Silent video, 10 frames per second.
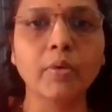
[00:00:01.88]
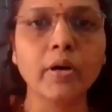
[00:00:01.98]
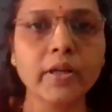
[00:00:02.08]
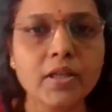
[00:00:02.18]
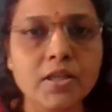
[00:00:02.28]

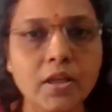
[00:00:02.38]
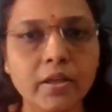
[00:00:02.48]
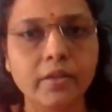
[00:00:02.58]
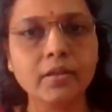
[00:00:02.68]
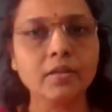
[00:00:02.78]
Morning
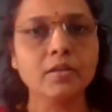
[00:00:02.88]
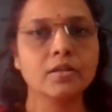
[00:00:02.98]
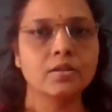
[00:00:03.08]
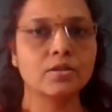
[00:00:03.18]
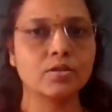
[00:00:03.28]
children.
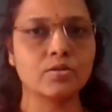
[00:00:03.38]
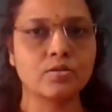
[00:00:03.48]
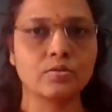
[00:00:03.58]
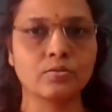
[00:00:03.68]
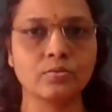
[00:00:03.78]

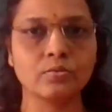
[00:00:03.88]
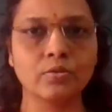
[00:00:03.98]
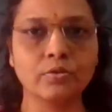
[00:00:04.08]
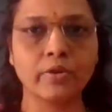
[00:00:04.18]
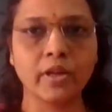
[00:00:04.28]

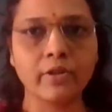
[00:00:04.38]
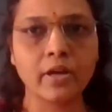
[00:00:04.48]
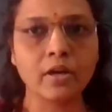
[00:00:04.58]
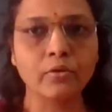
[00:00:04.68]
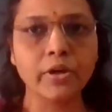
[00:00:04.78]
So today
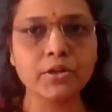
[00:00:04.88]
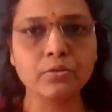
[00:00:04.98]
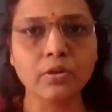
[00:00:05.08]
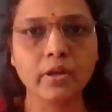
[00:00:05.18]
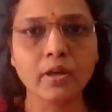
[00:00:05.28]
we are going
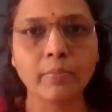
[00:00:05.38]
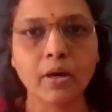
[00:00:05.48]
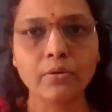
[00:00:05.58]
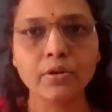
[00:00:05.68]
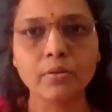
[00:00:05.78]
to learn
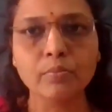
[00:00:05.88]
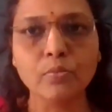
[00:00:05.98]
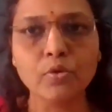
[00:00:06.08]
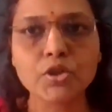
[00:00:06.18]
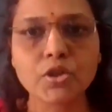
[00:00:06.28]
about the
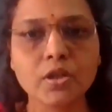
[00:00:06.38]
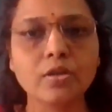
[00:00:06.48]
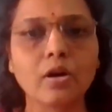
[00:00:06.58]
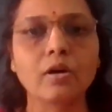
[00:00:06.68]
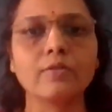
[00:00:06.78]

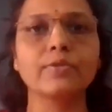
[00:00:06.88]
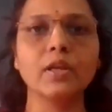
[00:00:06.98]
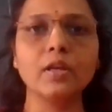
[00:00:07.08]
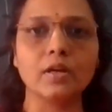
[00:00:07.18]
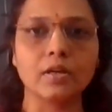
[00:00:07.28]
motion of
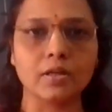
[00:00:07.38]
the